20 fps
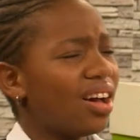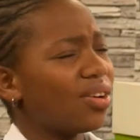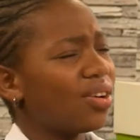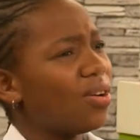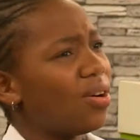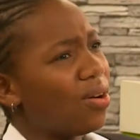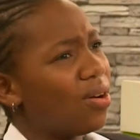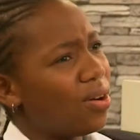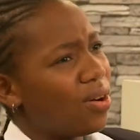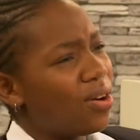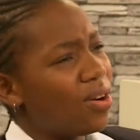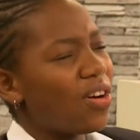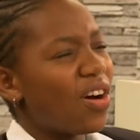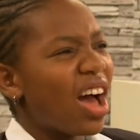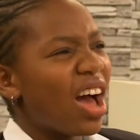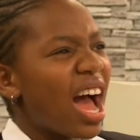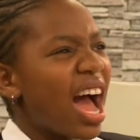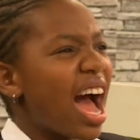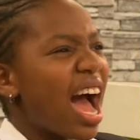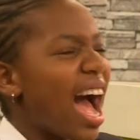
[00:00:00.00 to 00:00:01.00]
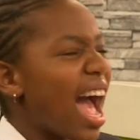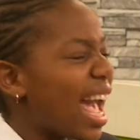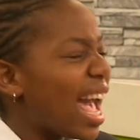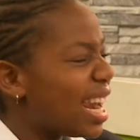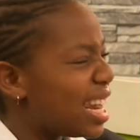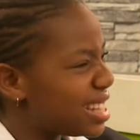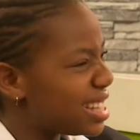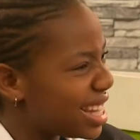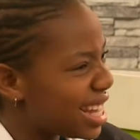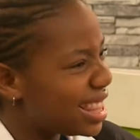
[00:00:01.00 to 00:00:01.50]
Gogo, I
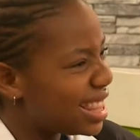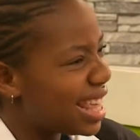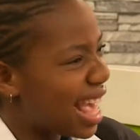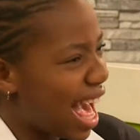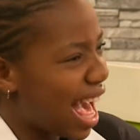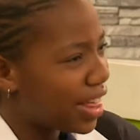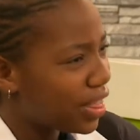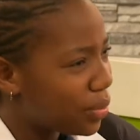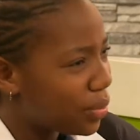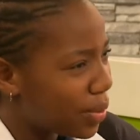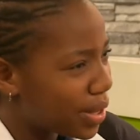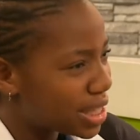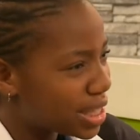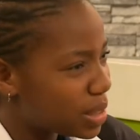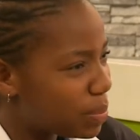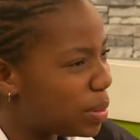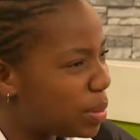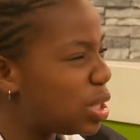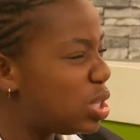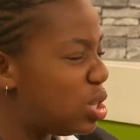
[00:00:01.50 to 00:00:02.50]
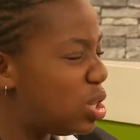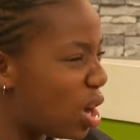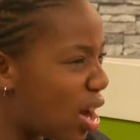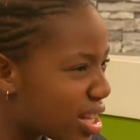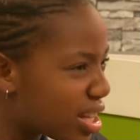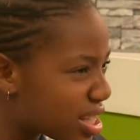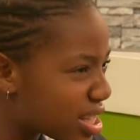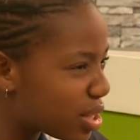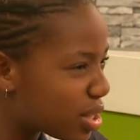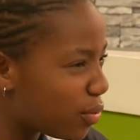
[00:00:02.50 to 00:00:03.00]
understand the other ones, but
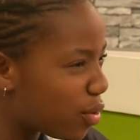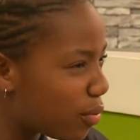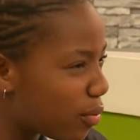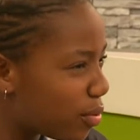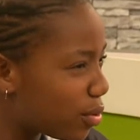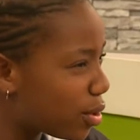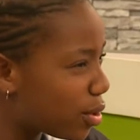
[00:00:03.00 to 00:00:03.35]
dance is a form of